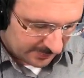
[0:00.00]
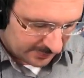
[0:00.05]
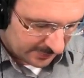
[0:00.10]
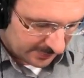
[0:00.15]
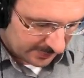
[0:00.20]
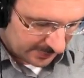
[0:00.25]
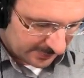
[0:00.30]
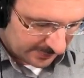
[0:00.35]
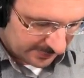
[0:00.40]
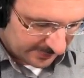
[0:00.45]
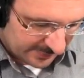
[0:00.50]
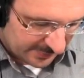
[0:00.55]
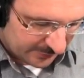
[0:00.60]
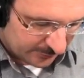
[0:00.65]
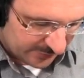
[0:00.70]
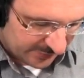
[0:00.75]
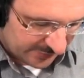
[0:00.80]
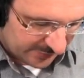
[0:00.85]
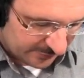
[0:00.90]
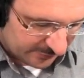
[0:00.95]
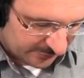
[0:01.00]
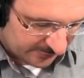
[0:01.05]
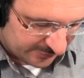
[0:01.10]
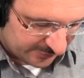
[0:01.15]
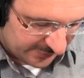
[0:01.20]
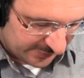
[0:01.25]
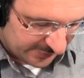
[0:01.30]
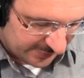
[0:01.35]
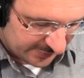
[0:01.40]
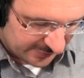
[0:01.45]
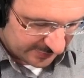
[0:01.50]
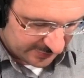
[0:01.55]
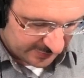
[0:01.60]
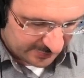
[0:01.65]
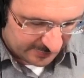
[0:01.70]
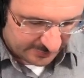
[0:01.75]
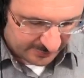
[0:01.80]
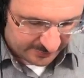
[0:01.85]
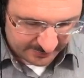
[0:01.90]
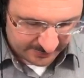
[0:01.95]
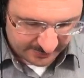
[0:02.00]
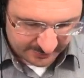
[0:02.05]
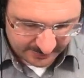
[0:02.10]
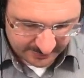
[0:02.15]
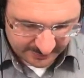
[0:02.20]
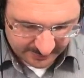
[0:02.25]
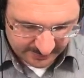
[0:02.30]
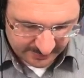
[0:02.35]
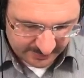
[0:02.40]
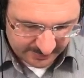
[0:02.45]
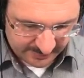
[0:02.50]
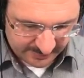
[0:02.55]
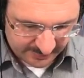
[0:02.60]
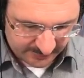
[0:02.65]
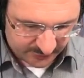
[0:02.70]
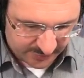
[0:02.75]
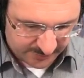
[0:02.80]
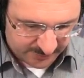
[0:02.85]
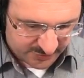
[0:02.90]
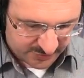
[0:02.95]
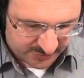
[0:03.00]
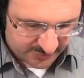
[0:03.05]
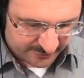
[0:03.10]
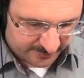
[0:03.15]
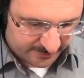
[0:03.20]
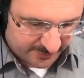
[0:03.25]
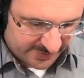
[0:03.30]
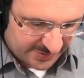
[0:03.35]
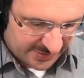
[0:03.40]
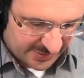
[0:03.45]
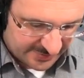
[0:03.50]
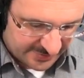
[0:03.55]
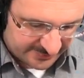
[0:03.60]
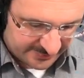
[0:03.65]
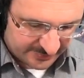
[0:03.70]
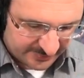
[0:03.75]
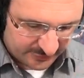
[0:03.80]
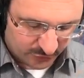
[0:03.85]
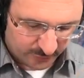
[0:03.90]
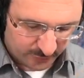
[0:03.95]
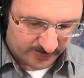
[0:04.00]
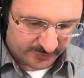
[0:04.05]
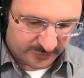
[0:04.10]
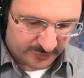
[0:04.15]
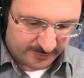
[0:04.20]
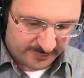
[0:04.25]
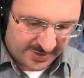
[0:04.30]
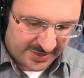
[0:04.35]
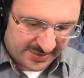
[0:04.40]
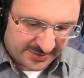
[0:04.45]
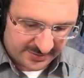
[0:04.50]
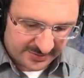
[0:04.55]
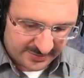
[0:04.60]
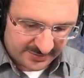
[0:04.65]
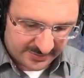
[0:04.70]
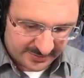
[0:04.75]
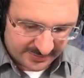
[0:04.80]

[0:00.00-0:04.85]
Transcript: And then we use the description of B as a normal domain.